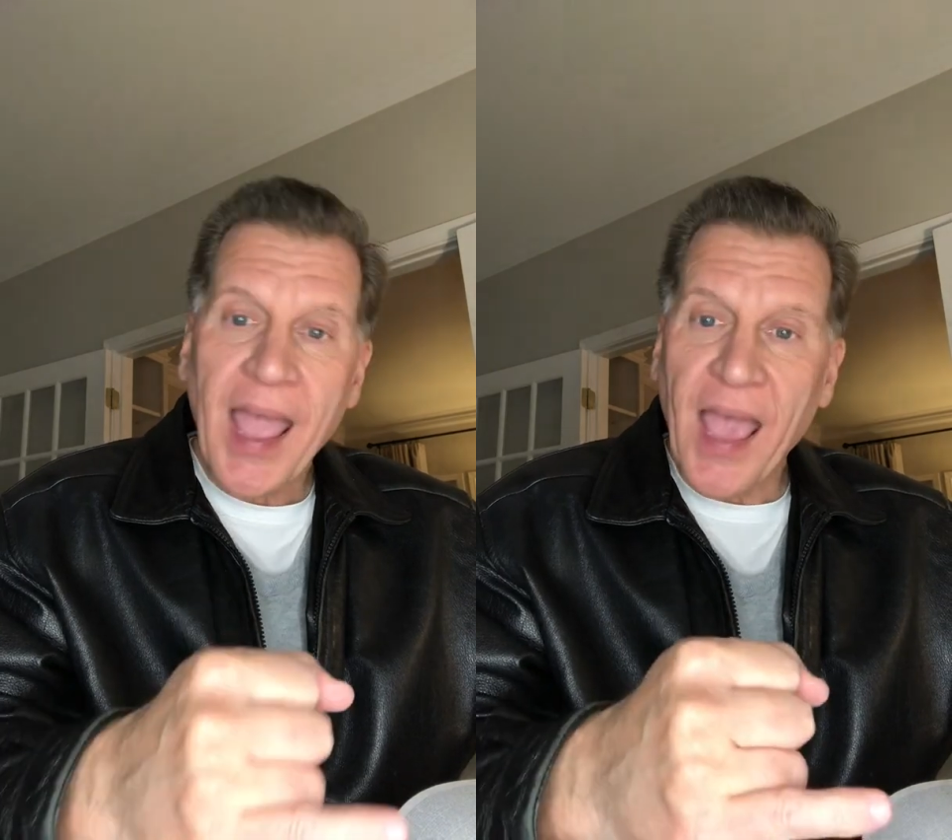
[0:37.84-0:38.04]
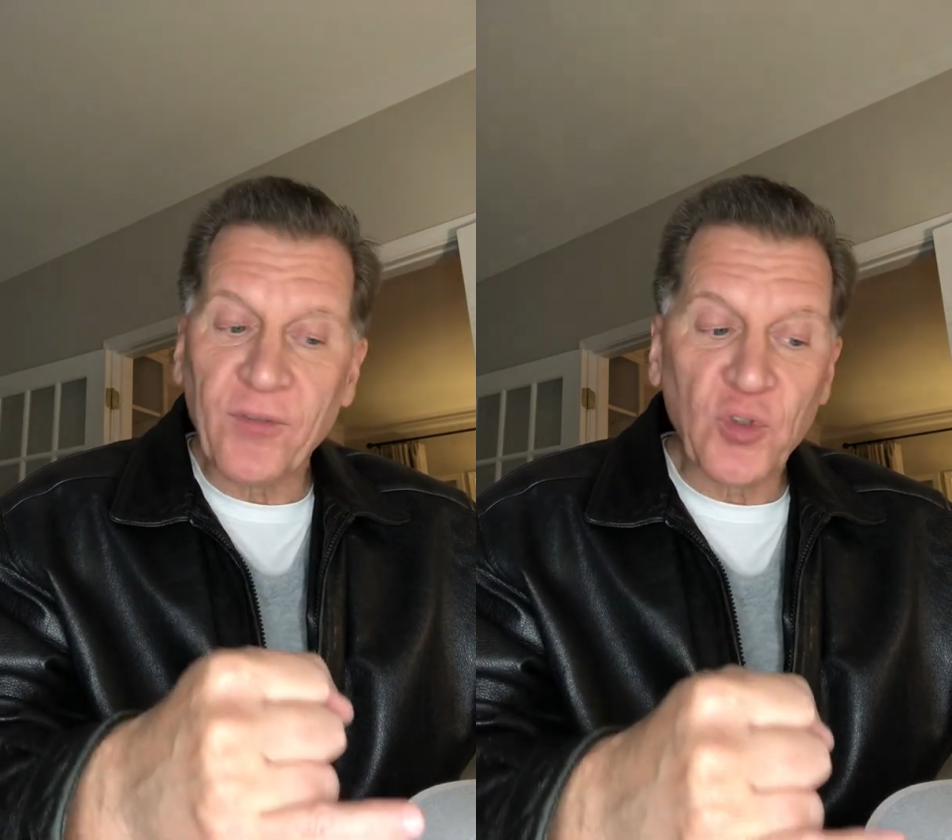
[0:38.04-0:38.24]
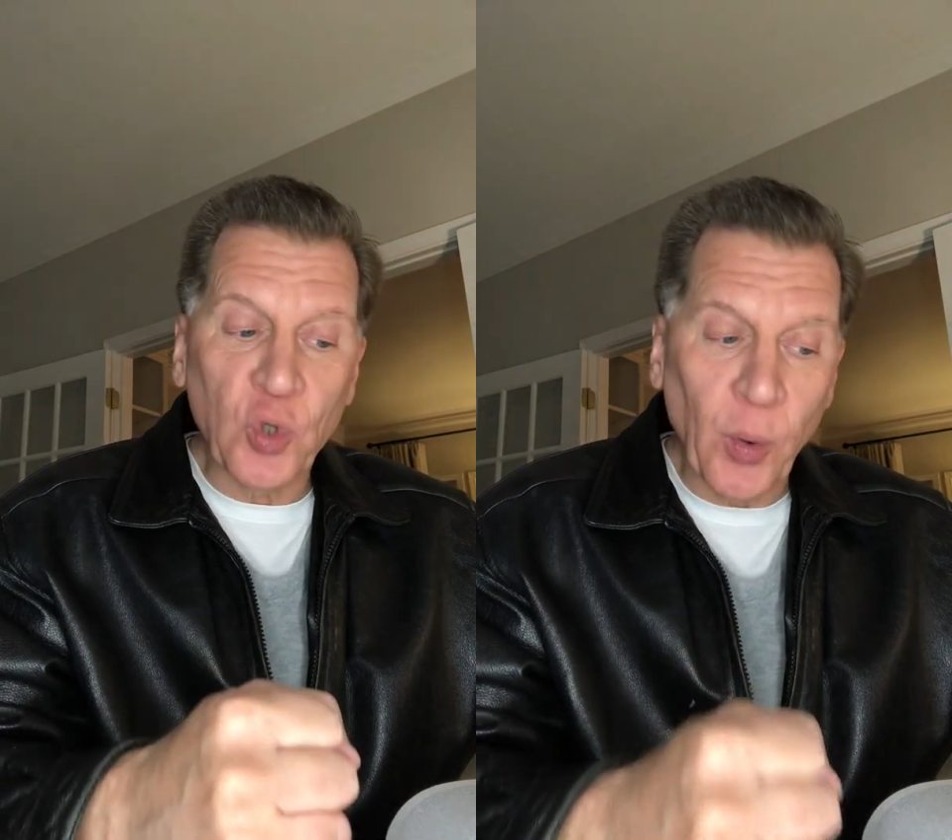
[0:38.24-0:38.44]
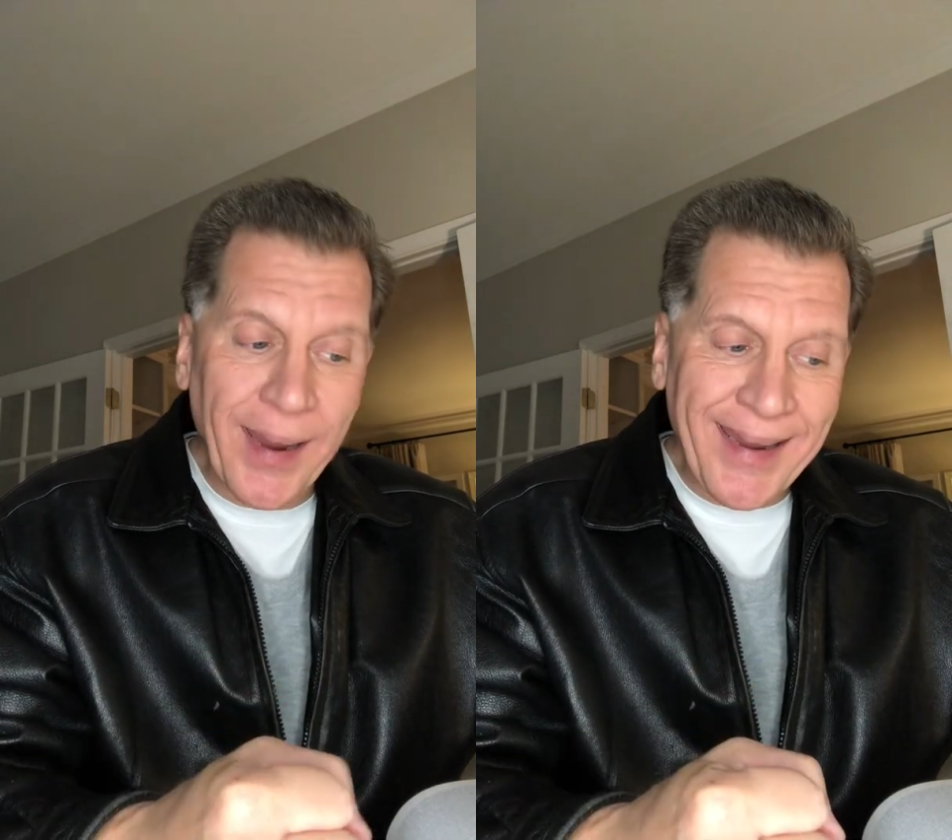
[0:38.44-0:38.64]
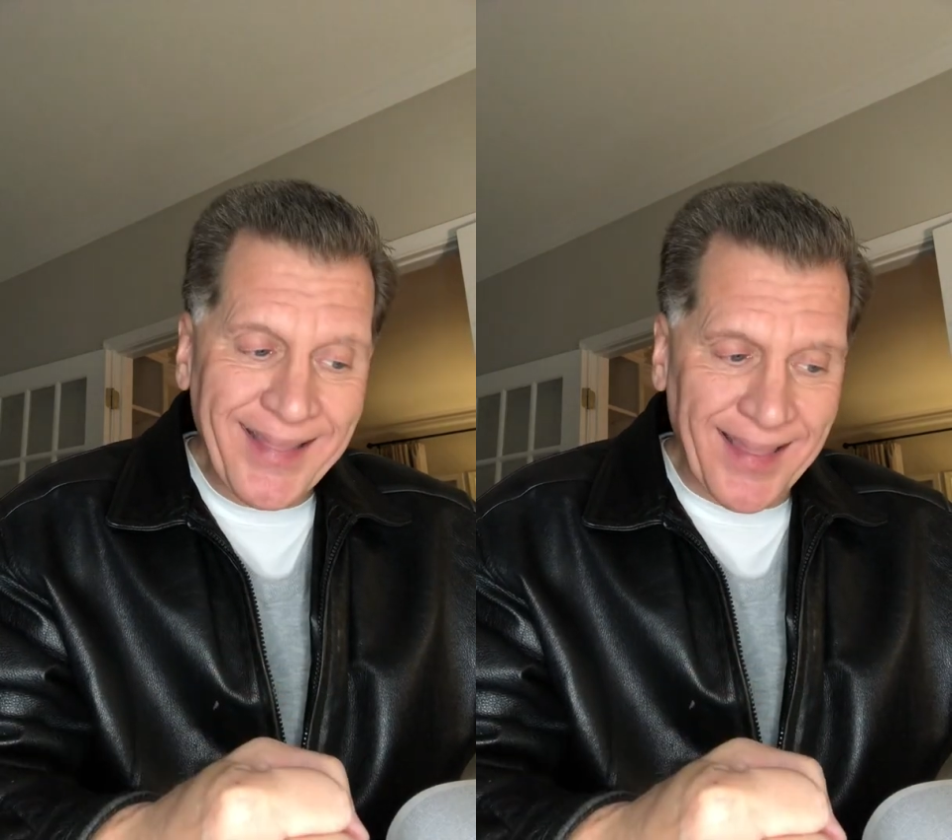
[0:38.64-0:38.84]
have
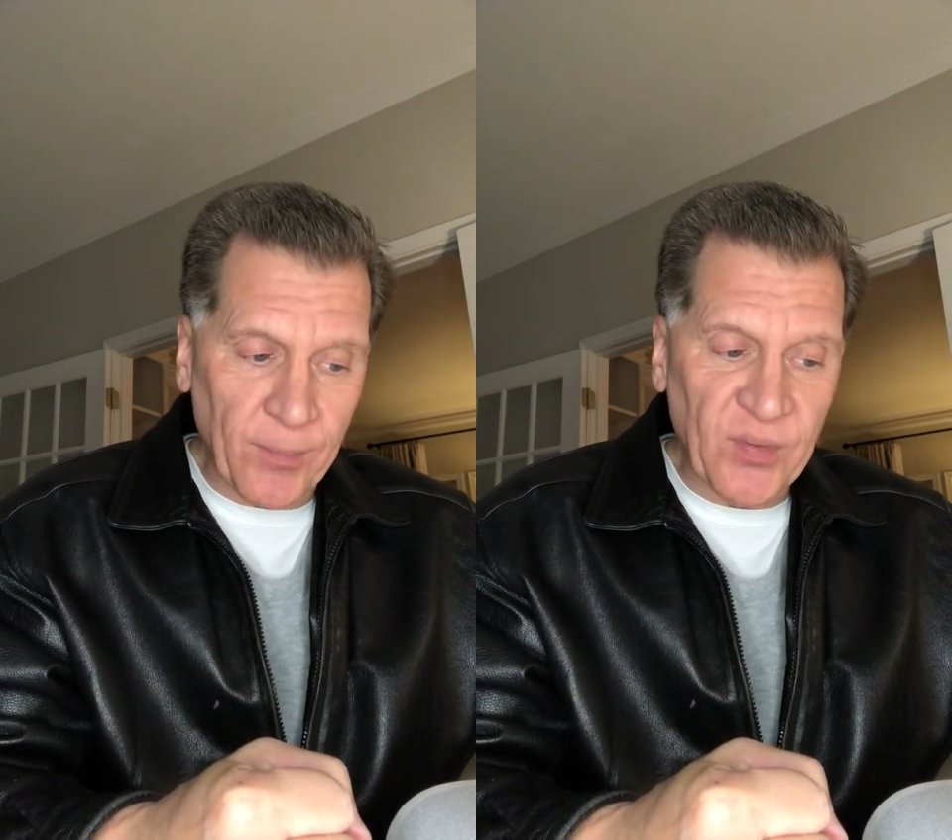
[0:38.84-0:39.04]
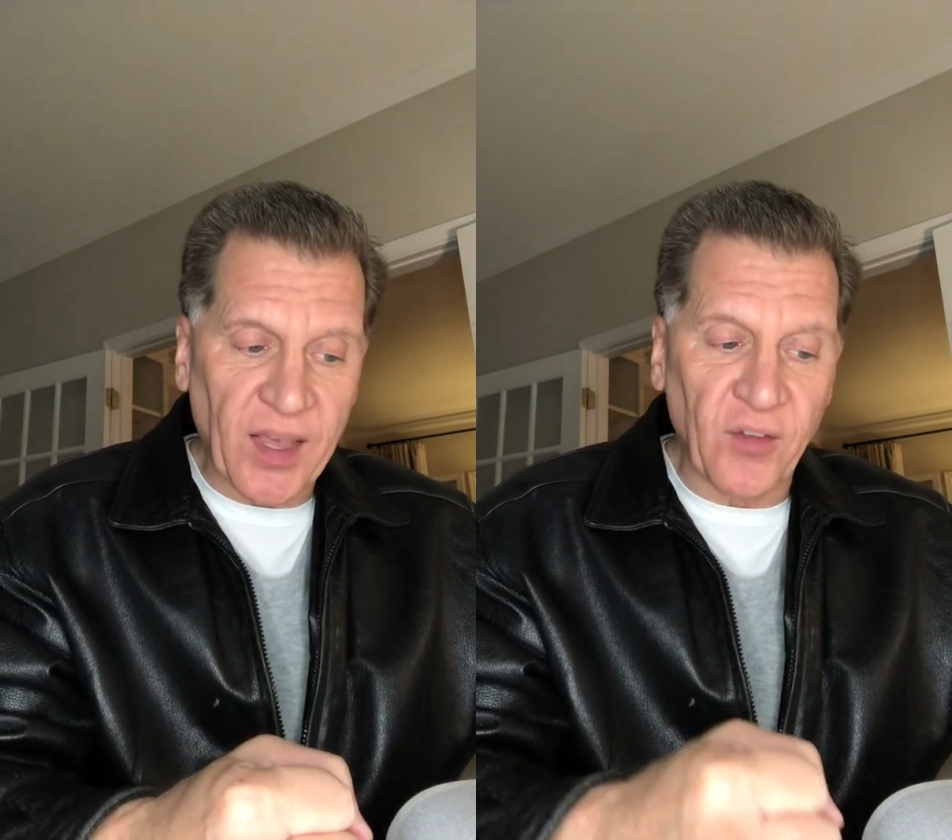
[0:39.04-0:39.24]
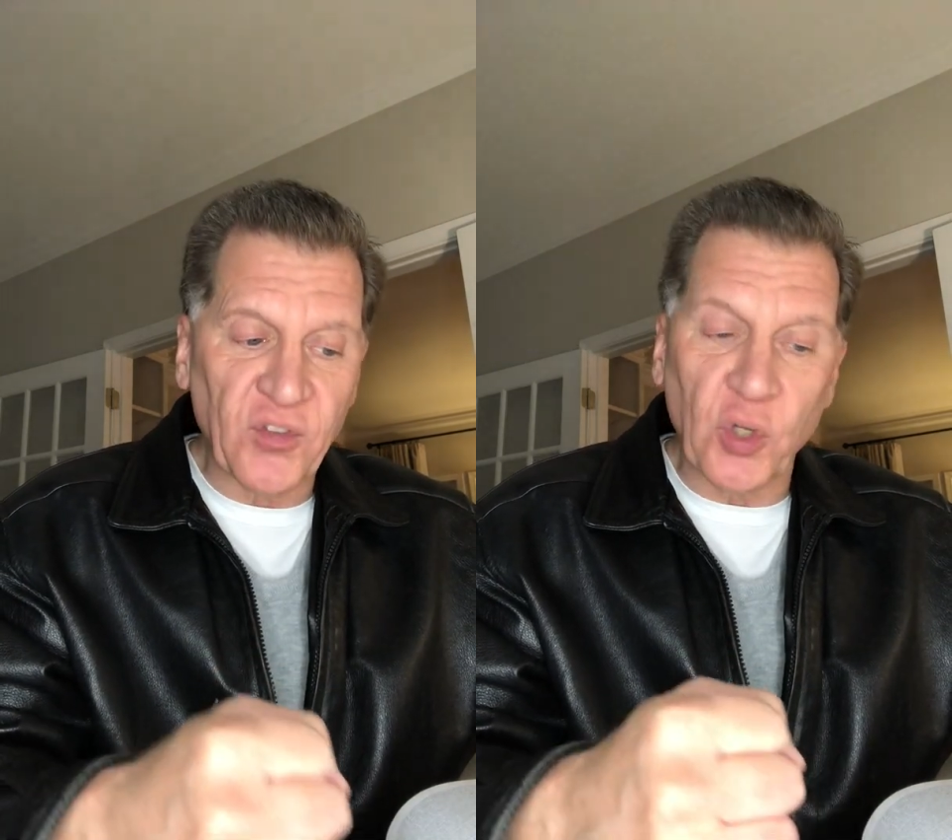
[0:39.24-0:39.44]
trained themselves